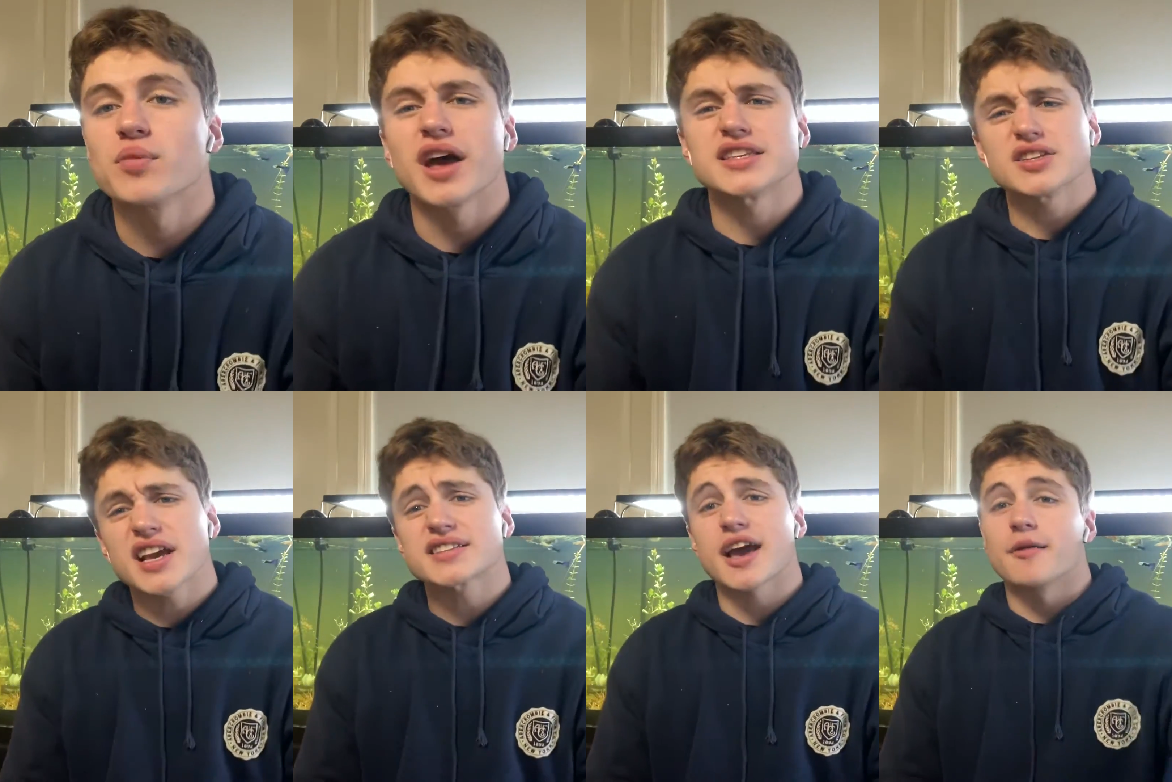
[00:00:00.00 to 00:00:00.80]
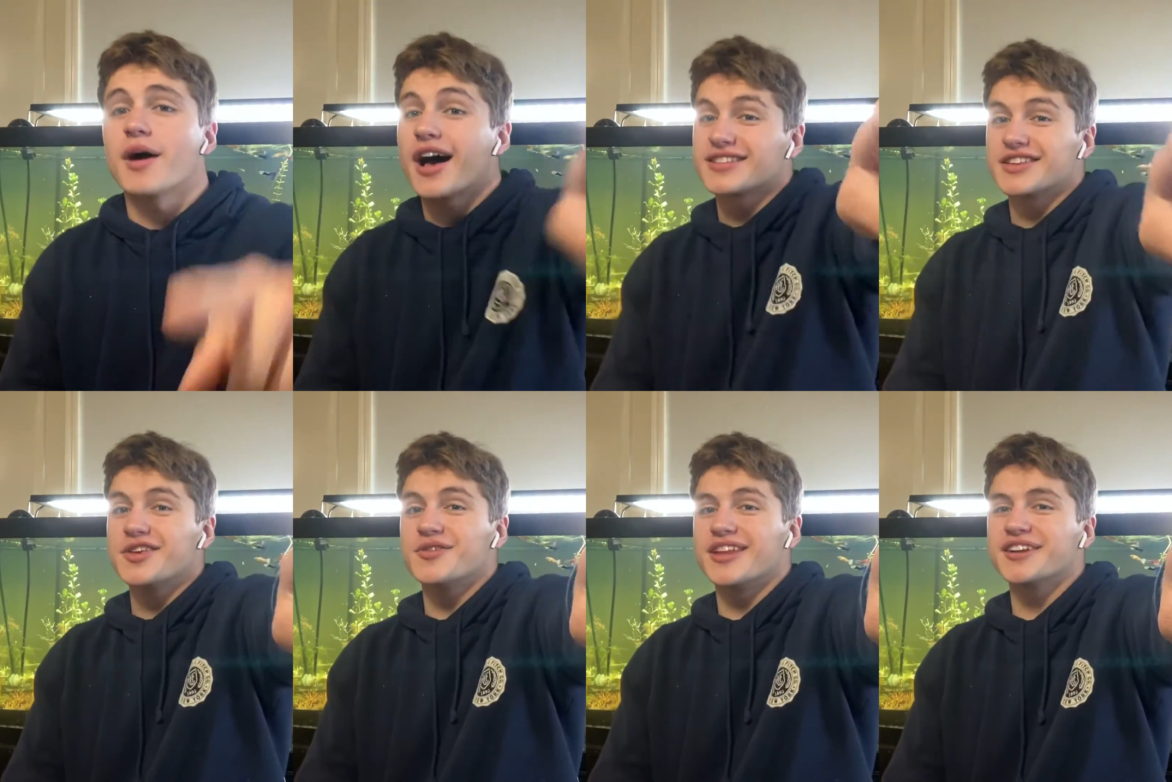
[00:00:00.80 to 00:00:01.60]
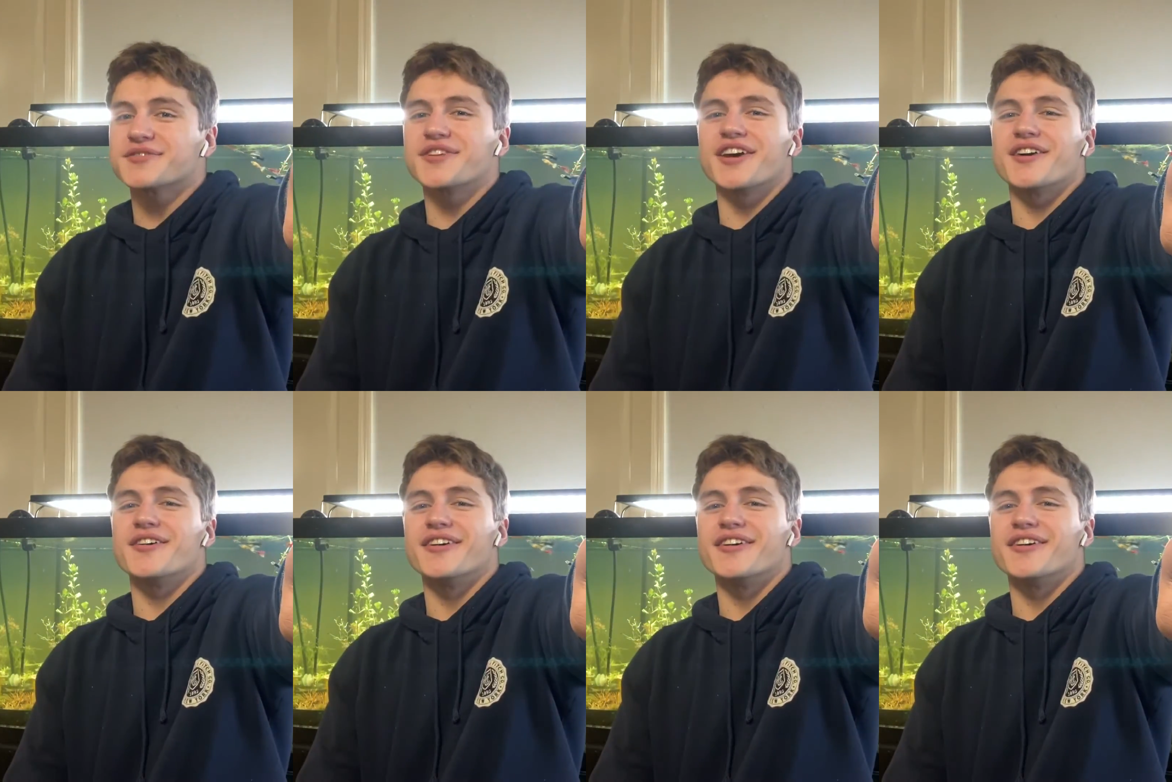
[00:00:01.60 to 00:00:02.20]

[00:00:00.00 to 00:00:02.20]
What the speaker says: Until next time, I'll see you in the next video.